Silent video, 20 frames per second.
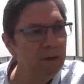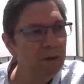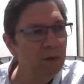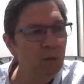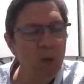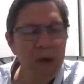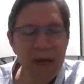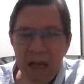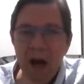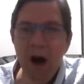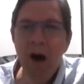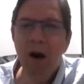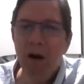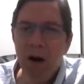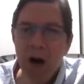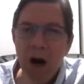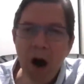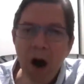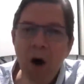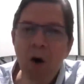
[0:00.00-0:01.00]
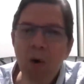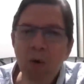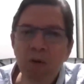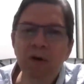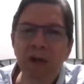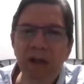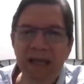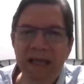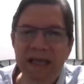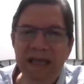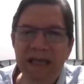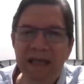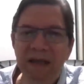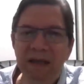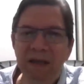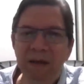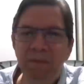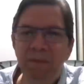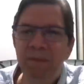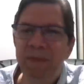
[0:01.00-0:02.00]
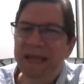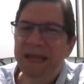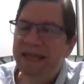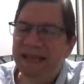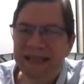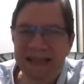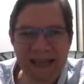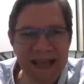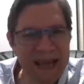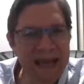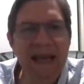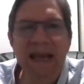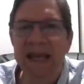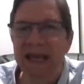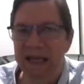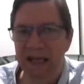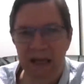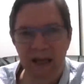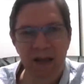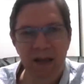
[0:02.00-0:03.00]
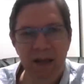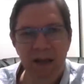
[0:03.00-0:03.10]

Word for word: we are only beginning